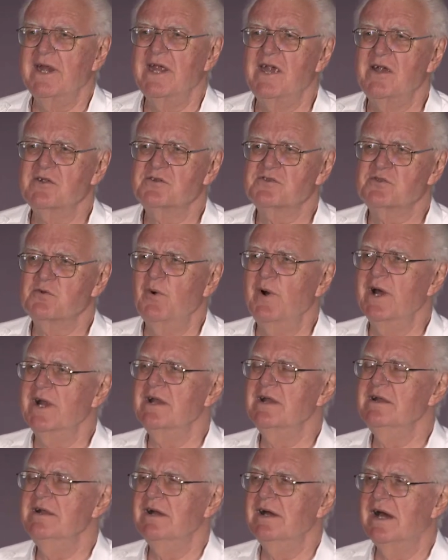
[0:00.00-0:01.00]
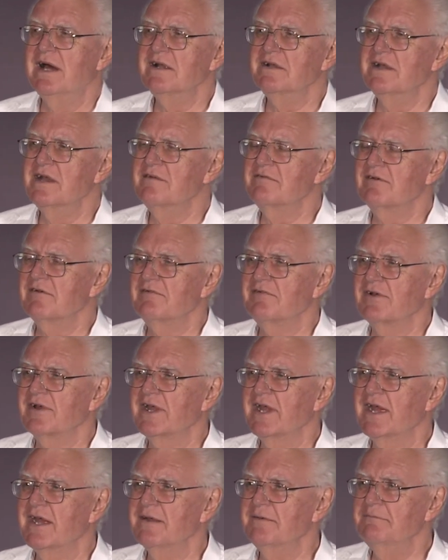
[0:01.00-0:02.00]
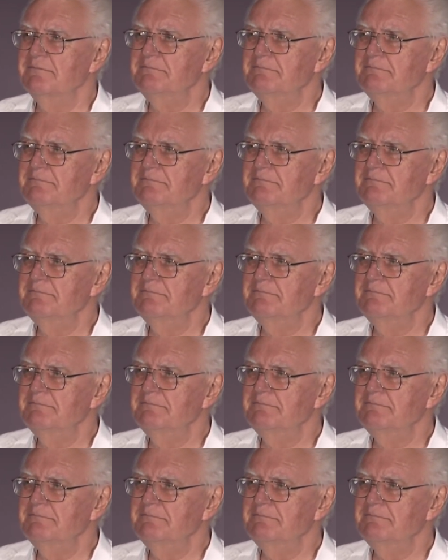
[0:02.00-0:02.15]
Here's one I'll never forget.